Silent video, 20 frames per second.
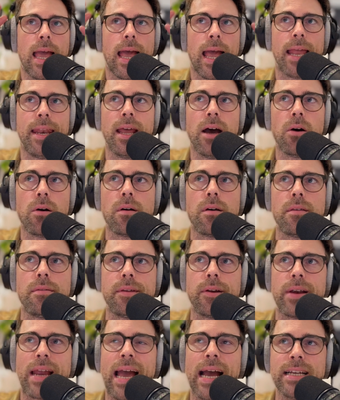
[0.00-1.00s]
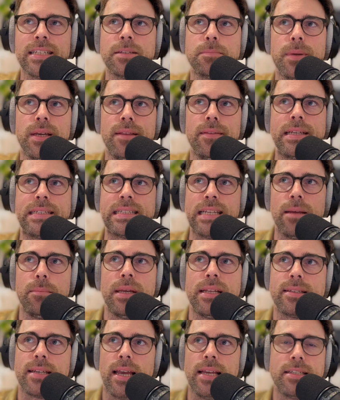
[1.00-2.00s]
And now there has been this
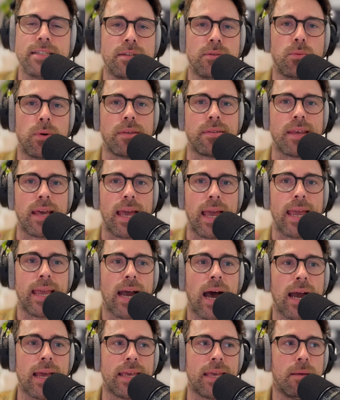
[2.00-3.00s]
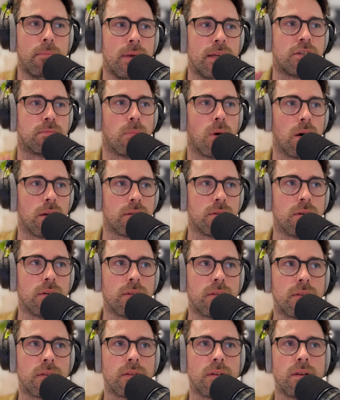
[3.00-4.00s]
limitation with AI image
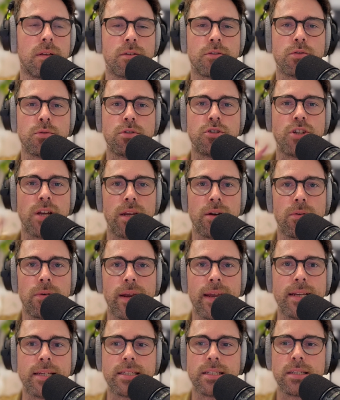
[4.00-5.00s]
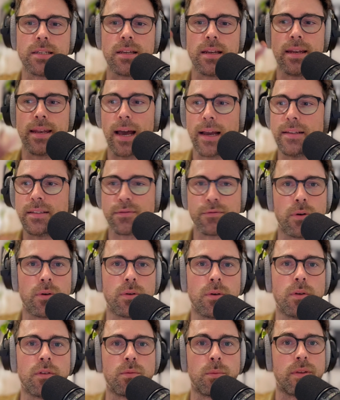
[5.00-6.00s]
models to generate nice
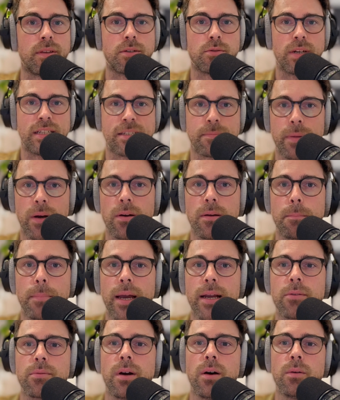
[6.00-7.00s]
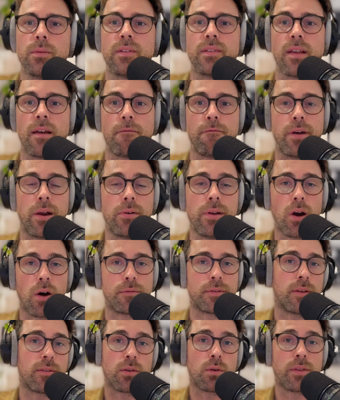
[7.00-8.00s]
photos with transparent backgrounds very
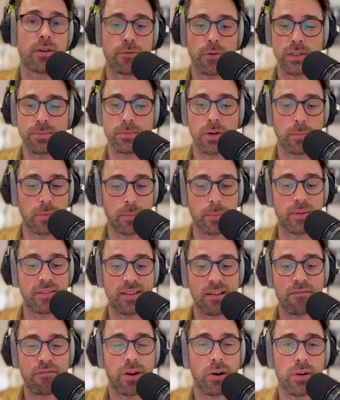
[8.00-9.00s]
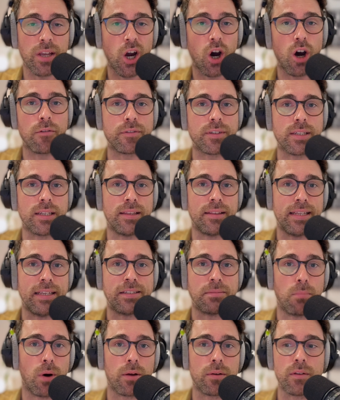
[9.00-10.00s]
often. So the first problem is very often
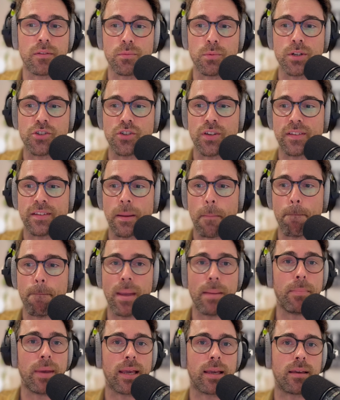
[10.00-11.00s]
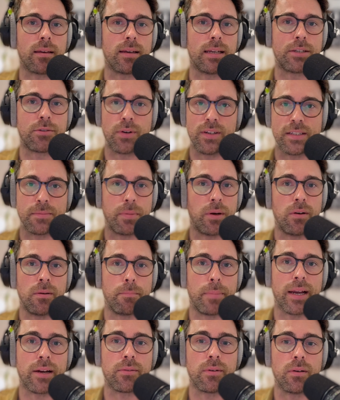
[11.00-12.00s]
these models would just mimic a
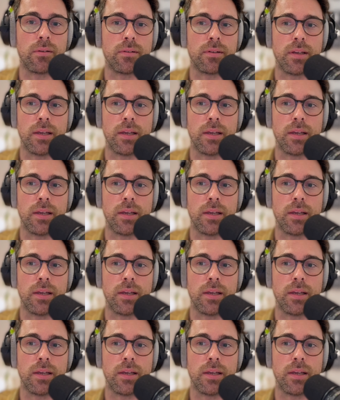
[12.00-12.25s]
transparent background.